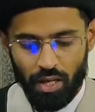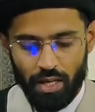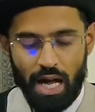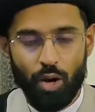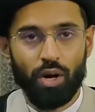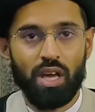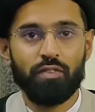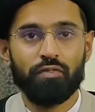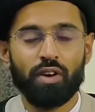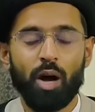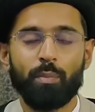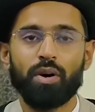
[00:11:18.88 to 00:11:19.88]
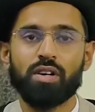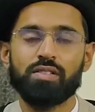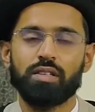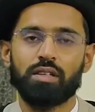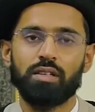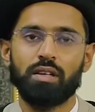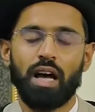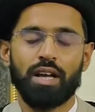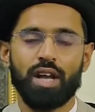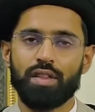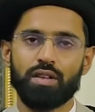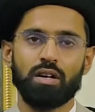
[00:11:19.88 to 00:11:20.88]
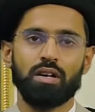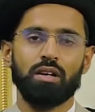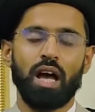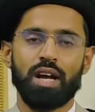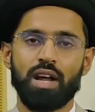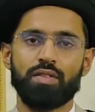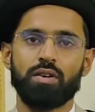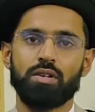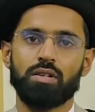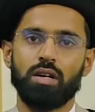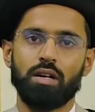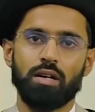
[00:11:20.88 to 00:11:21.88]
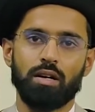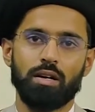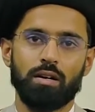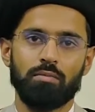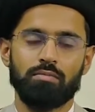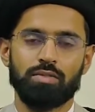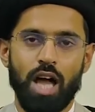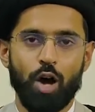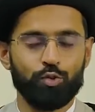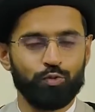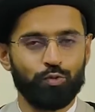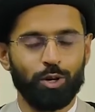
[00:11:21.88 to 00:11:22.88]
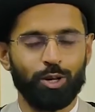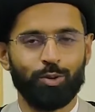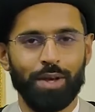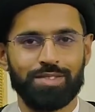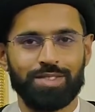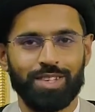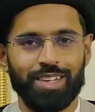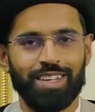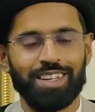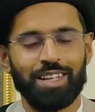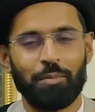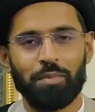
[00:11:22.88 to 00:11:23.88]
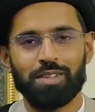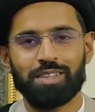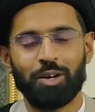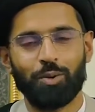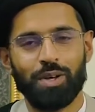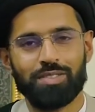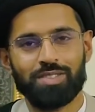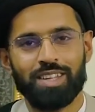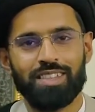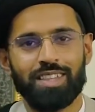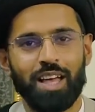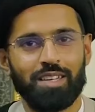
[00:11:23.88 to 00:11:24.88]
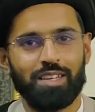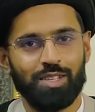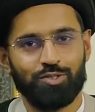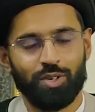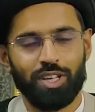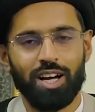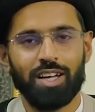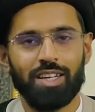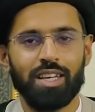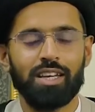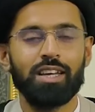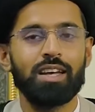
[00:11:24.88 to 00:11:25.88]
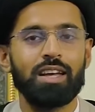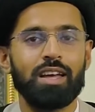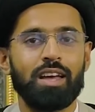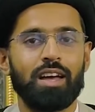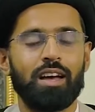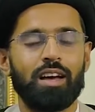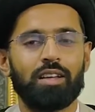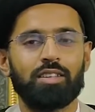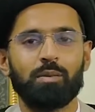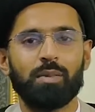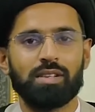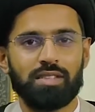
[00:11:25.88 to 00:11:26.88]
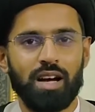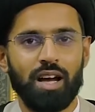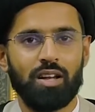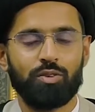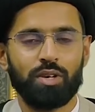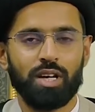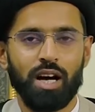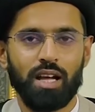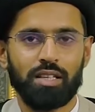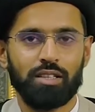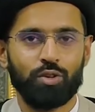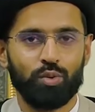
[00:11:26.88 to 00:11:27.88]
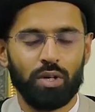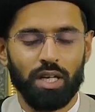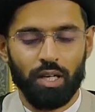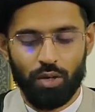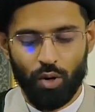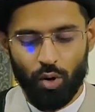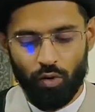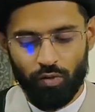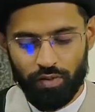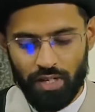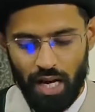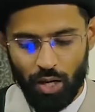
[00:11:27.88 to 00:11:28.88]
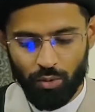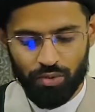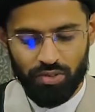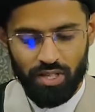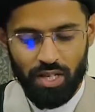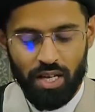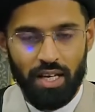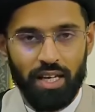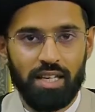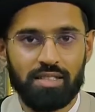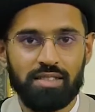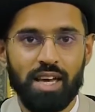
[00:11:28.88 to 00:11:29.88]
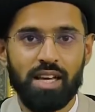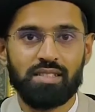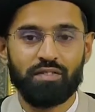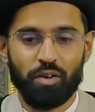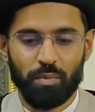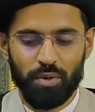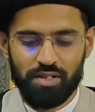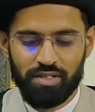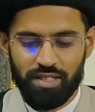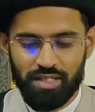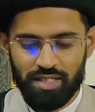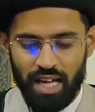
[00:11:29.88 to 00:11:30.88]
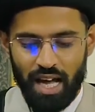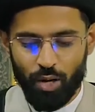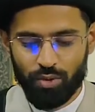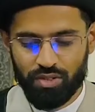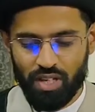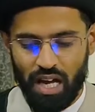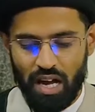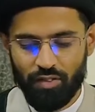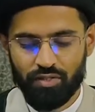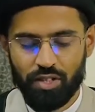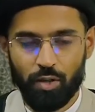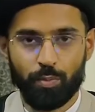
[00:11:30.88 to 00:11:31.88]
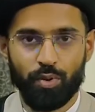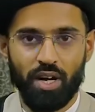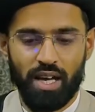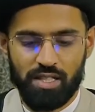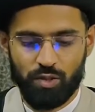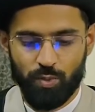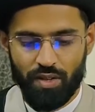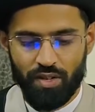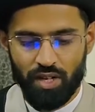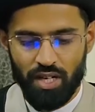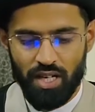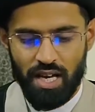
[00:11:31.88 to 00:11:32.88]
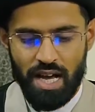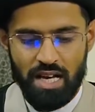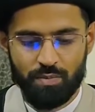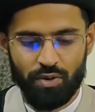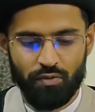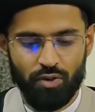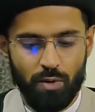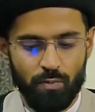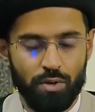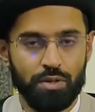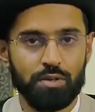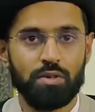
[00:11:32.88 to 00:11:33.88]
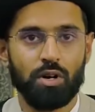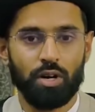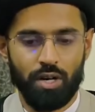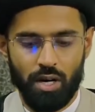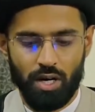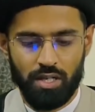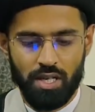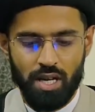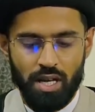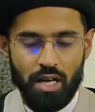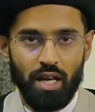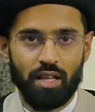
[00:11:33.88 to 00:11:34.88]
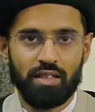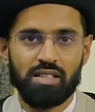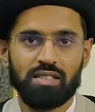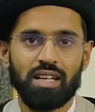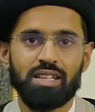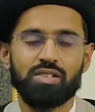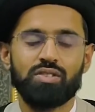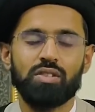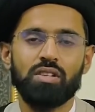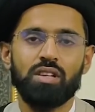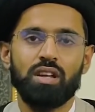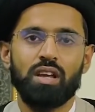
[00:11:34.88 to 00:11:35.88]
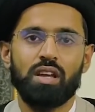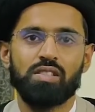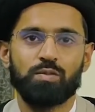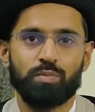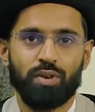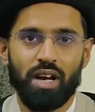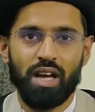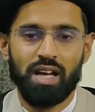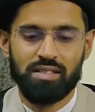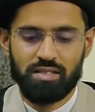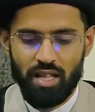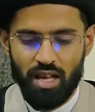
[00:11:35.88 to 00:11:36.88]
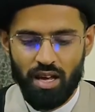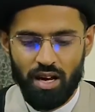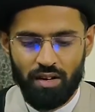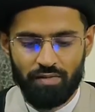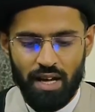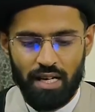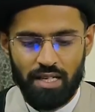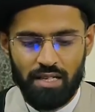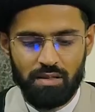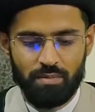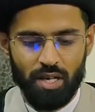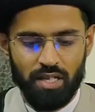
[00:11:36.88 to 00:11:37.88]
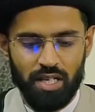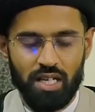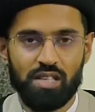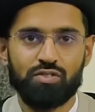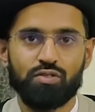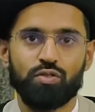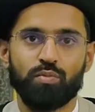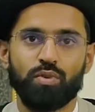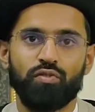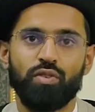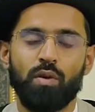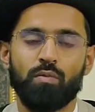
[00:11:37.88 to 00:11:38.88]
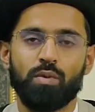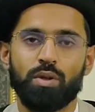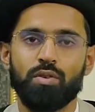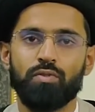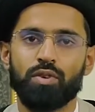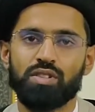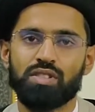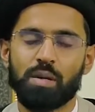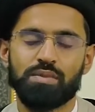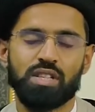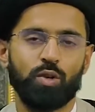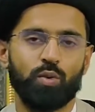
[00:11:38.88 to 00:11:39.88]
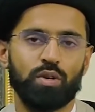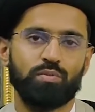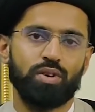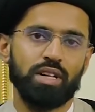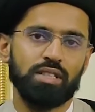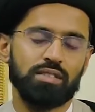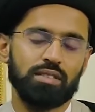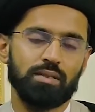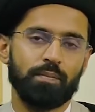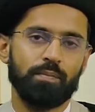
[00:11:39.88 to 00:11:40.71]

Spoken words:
Now, if a person, another doubtful question, that means a question that is regarding the masail, regarding the ruling of doubts. He says, if a person doubts after prayers whether he had performed wudu or not, in this condition his prayers, they are valid, but he needs to perform wudu for the subsequent prayers.